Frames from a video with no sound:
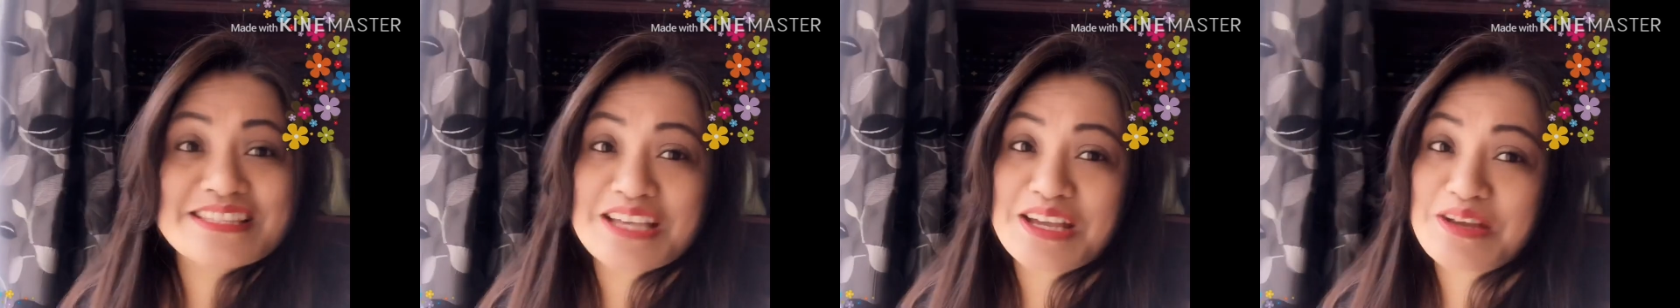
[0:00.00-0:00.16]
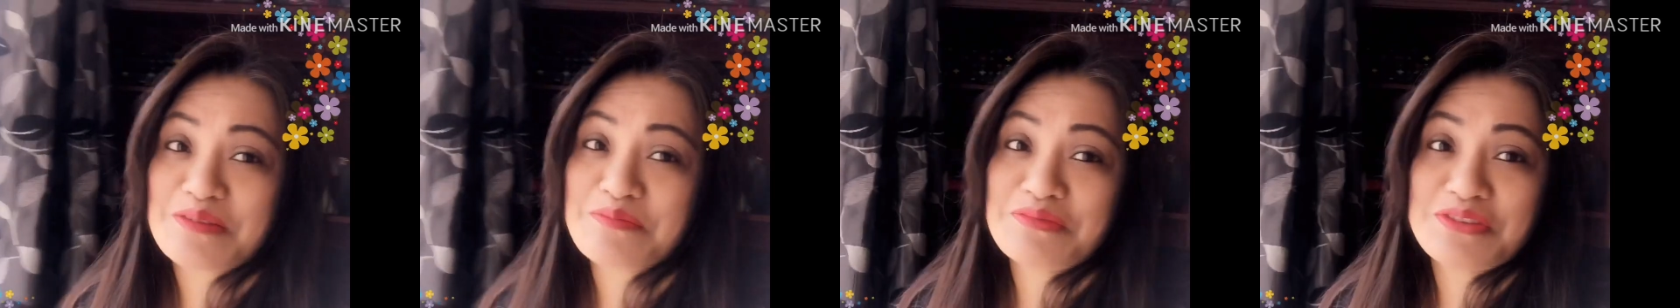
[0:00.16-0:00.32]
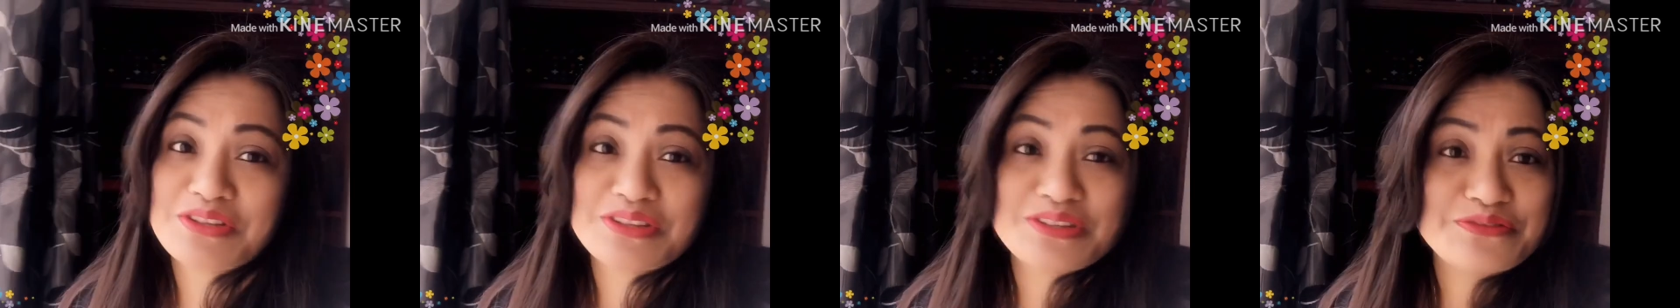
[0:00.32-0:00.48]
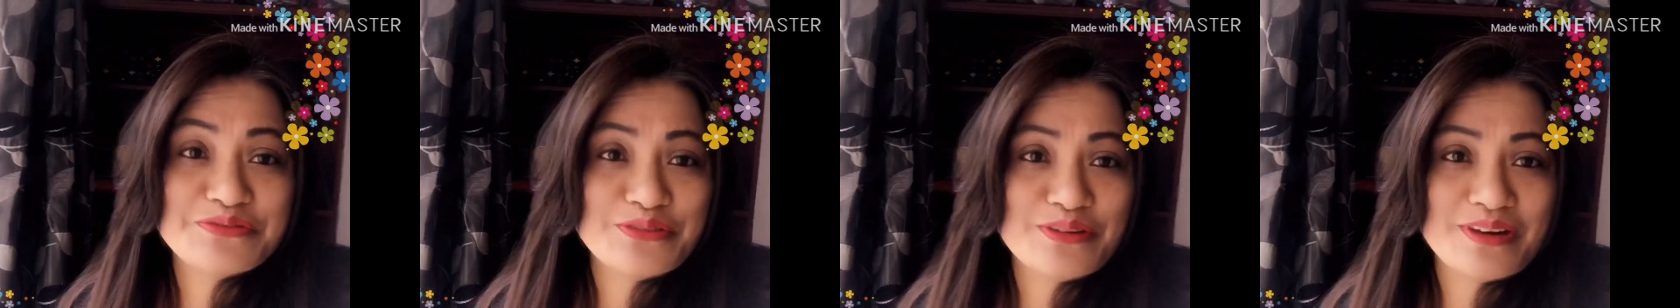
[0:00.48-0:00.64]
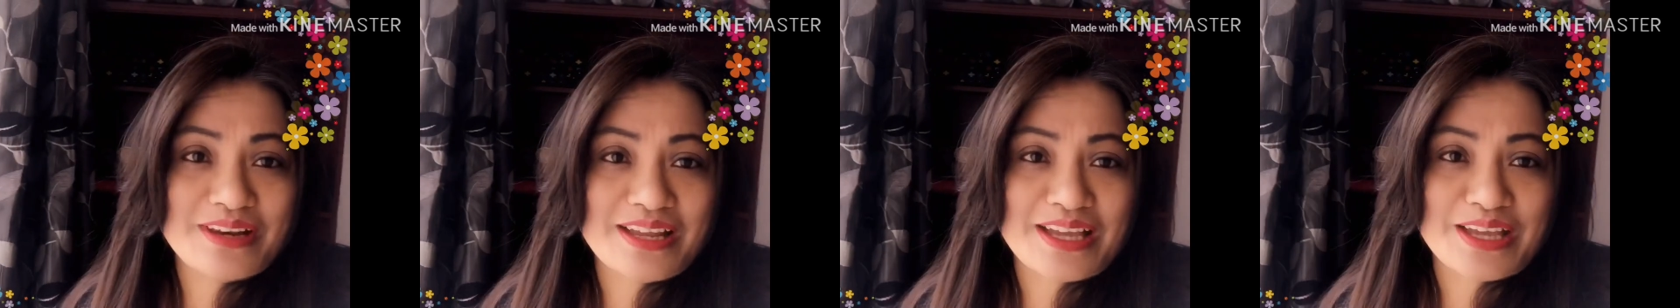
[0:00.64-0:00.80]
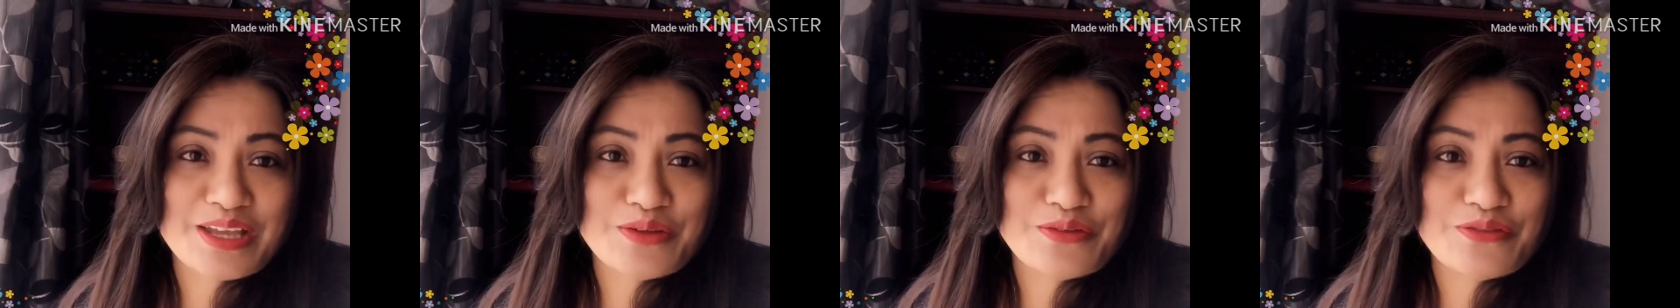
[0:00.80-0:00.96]
a beautiful
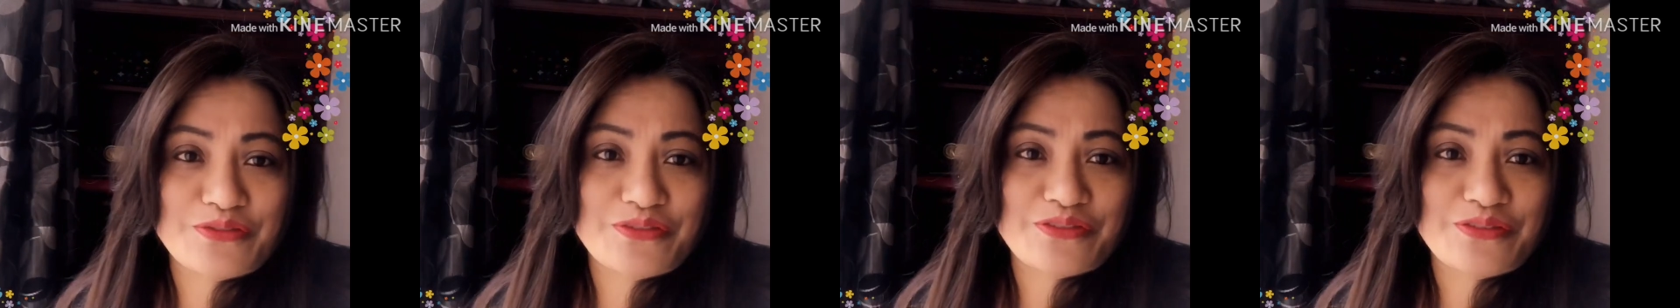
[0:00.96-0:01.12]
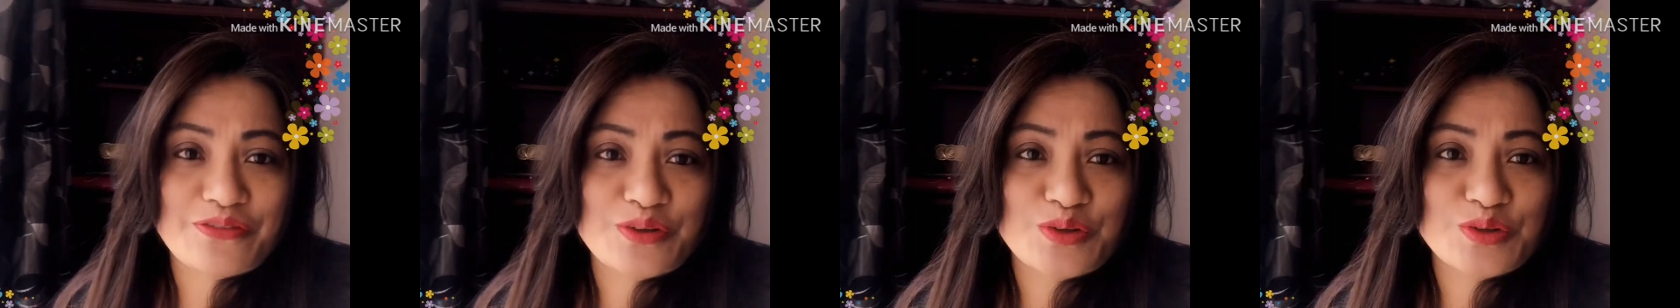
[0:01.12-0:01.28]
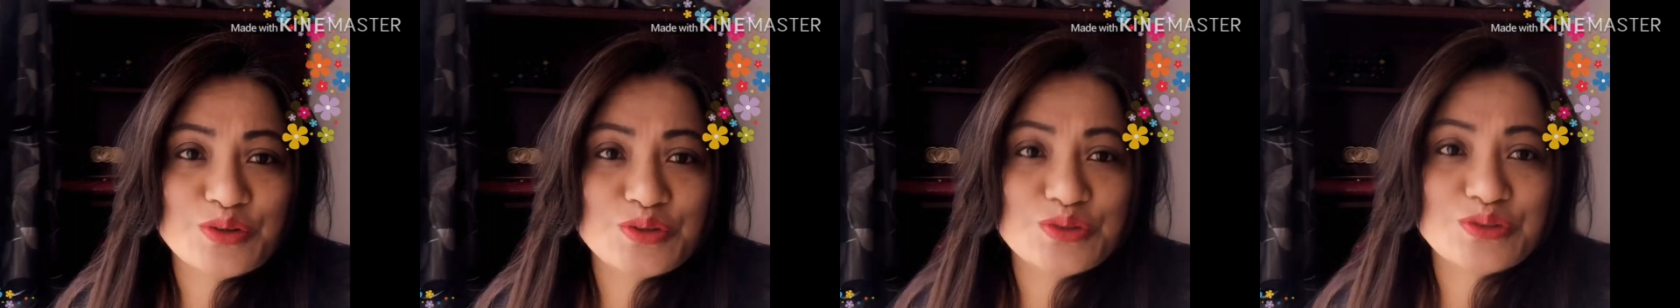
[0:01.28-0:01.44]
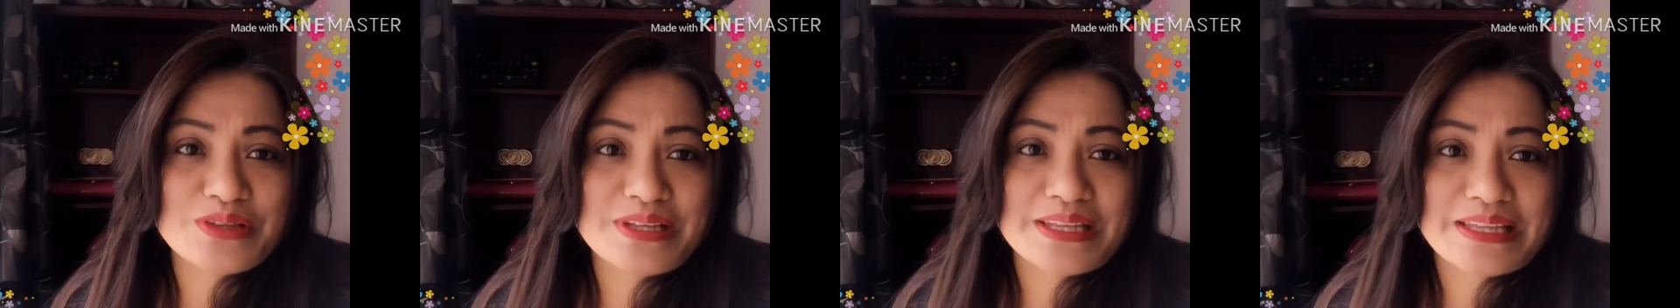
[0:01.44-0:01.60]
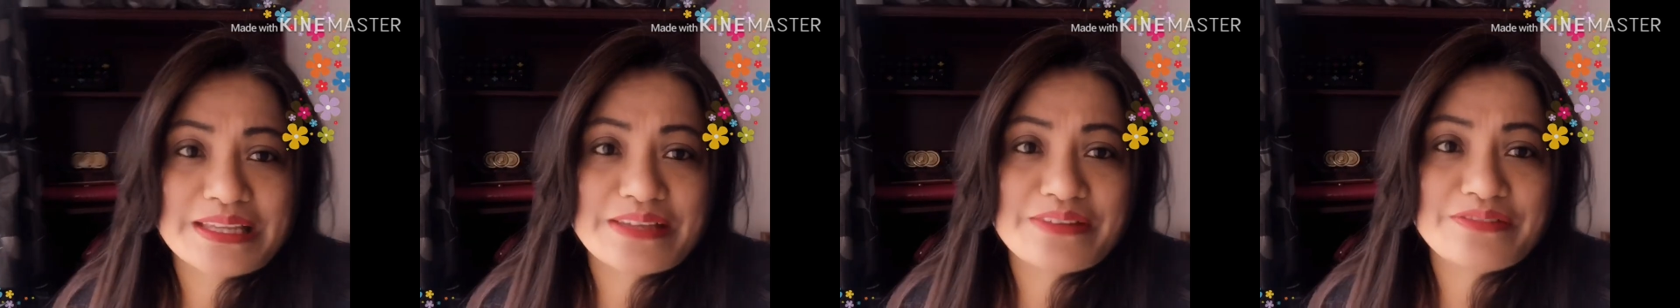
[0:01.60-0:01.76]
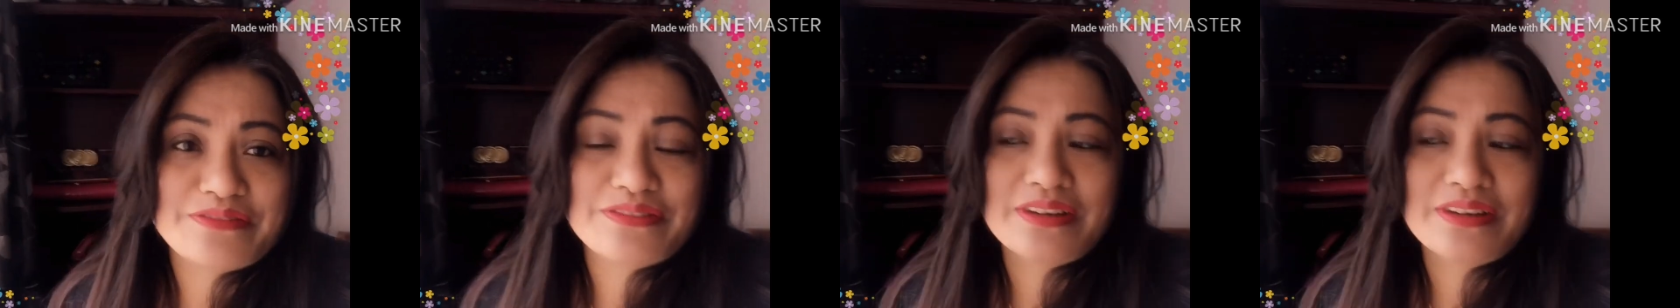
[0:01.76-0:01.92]
life to
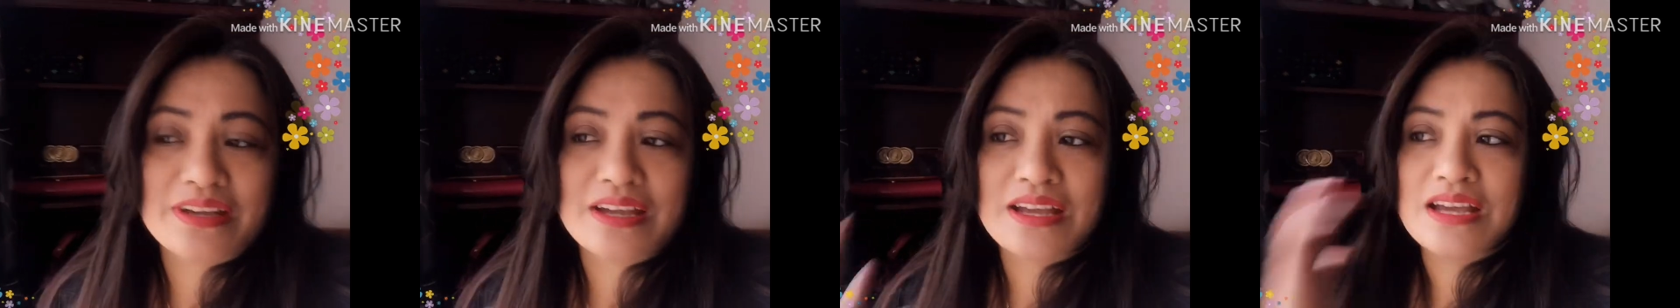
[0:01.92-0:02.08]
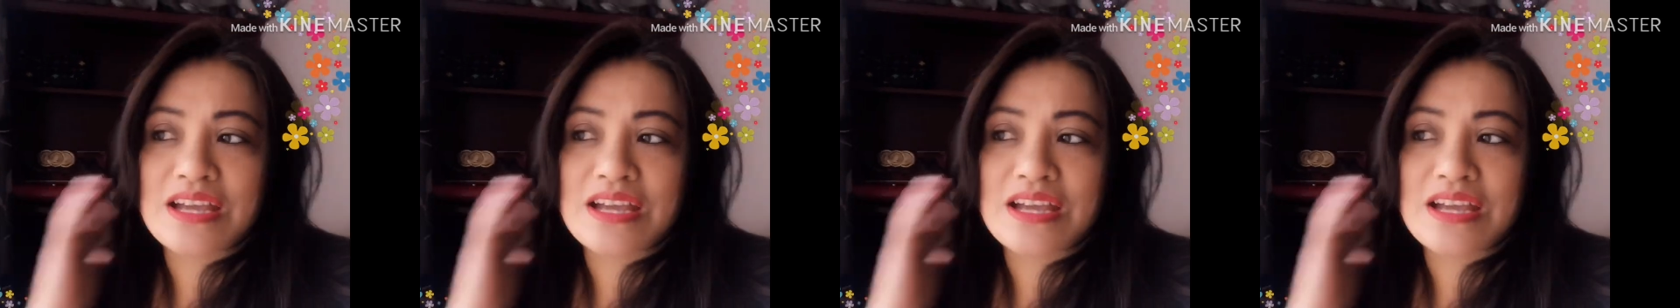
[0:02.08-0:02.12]
live